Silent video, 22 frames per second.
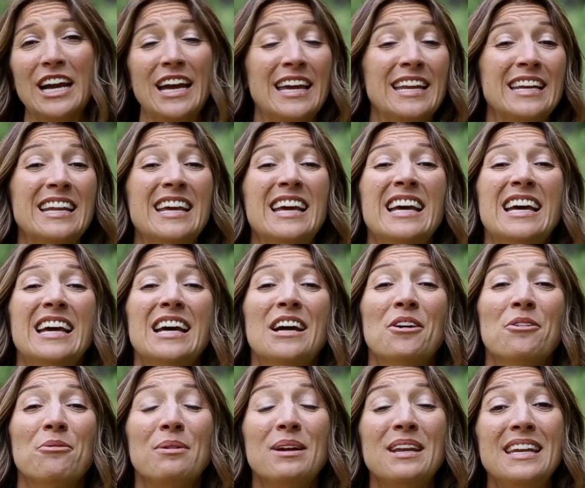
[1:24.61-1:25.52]
And
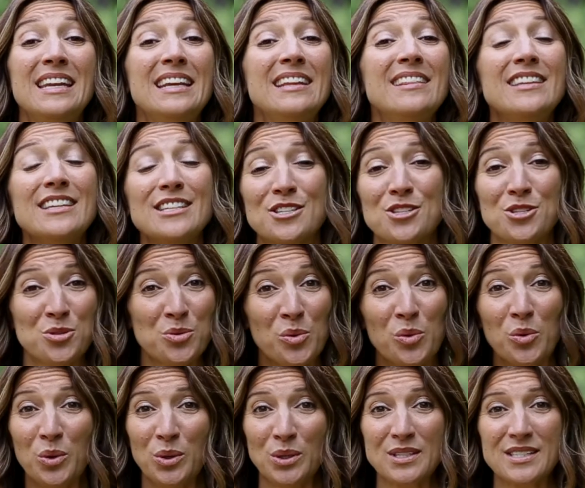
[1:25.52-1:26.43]
we need these
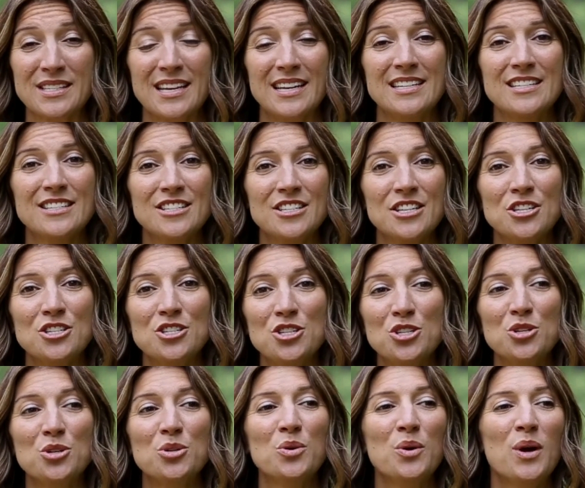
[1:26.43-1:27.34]
tools and to
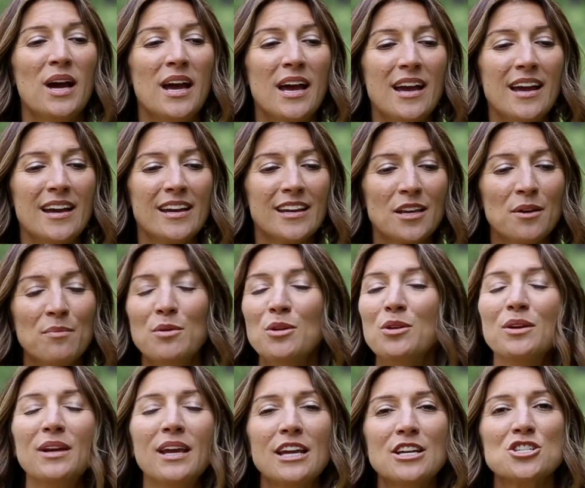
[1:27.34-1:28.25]
do
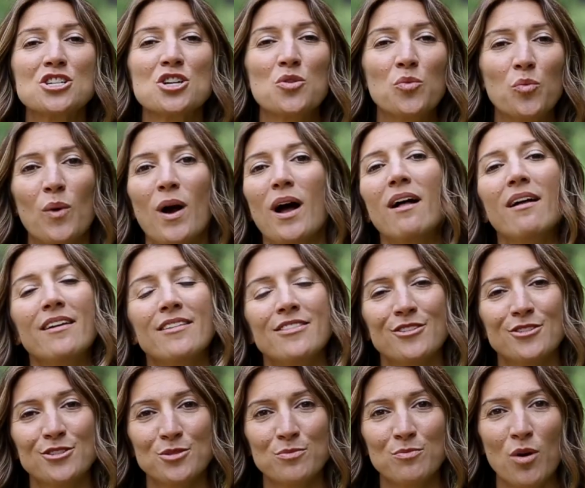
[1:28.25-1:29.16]
communication well in
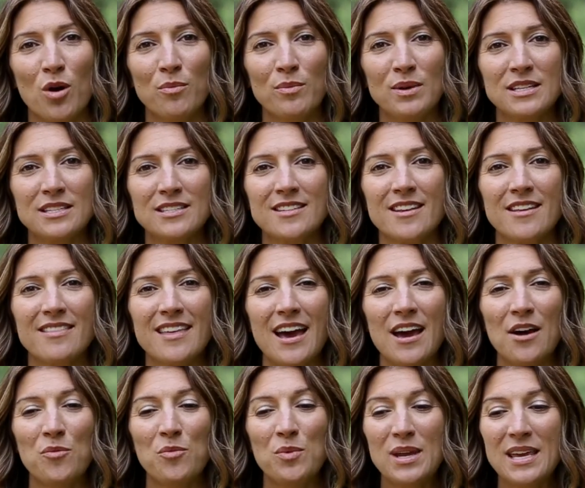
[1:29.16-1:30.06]
those moments so
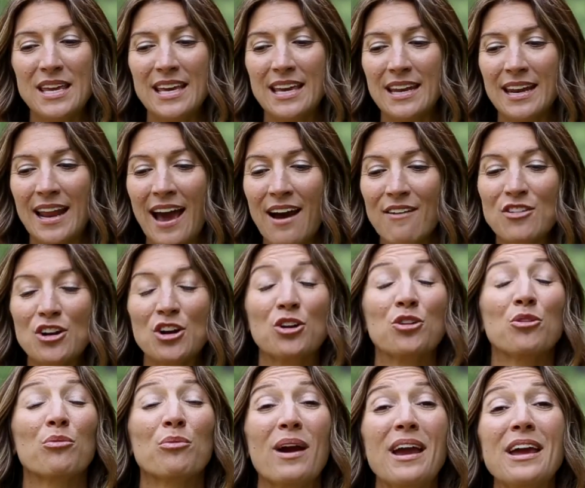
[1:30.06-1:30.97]
that we can have a
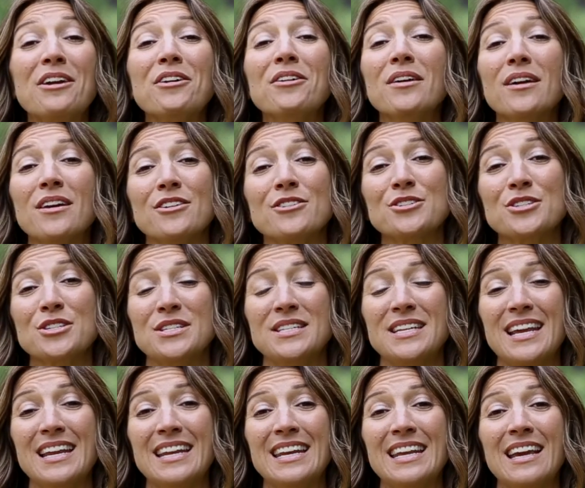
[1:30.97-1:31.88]
greater
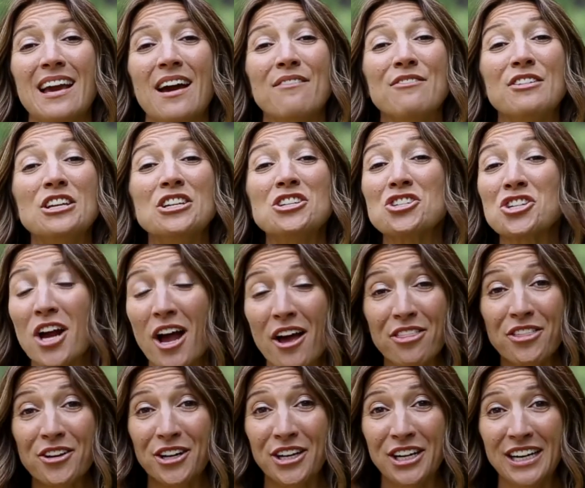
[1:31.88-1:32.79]
understanding of each
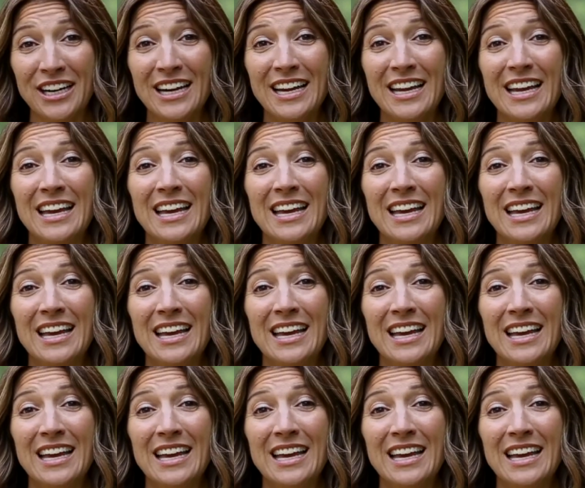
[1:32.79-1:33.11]
other